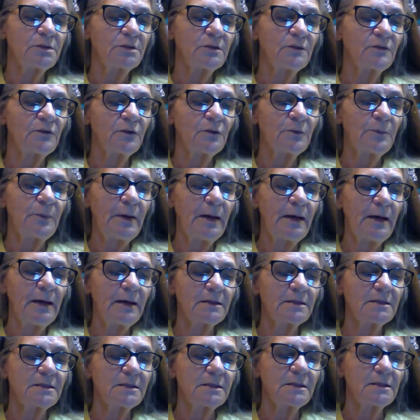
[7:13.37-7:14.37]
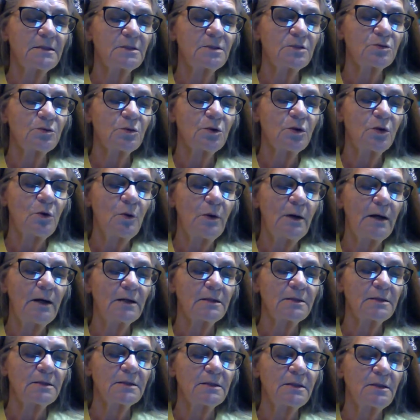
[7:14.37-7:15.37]
of her pets at his
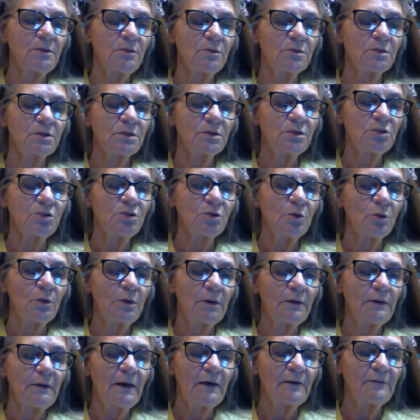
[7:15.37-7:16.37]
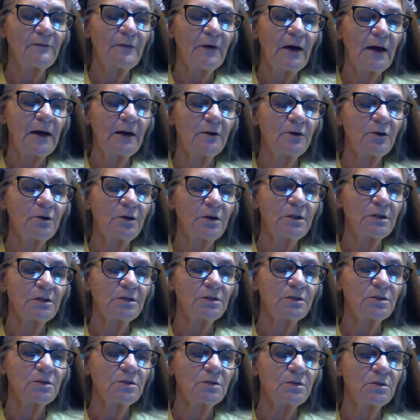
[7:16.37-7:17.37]
request, he was enjoying that finer
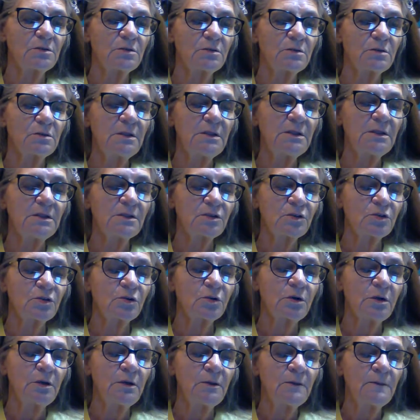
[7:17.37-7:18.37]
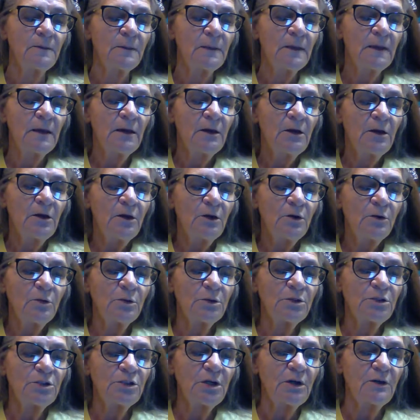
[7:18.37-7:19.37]
his history,
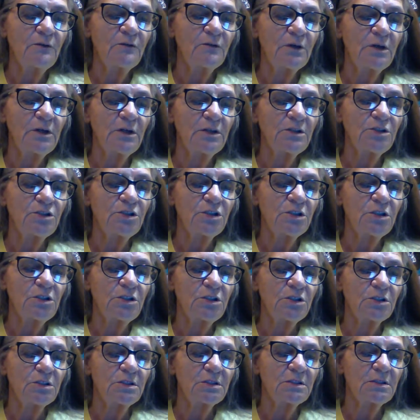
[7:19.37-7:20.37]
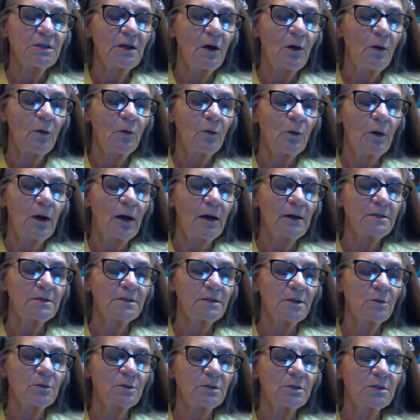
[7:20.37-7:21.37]
which every ingenious soul writes
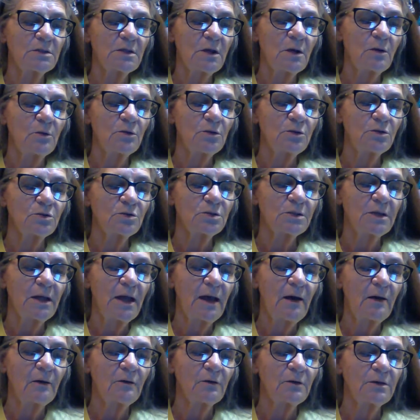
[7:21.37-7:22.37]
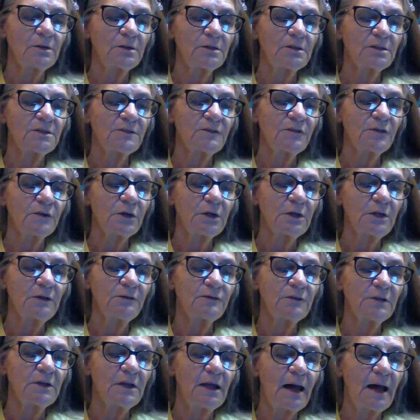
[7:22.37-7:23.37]
on its owner's countenance for
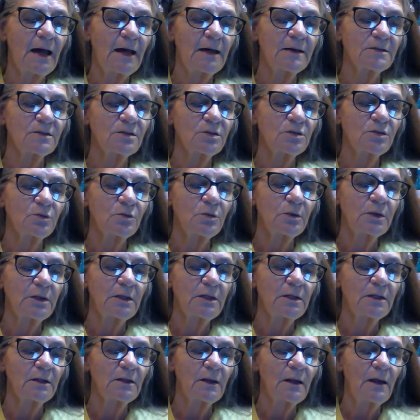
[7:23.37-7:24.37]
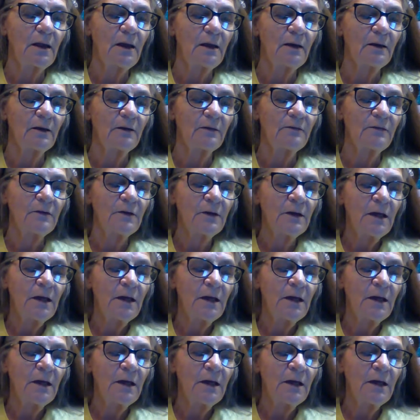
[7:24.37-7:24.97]
gifted eyes to read and love.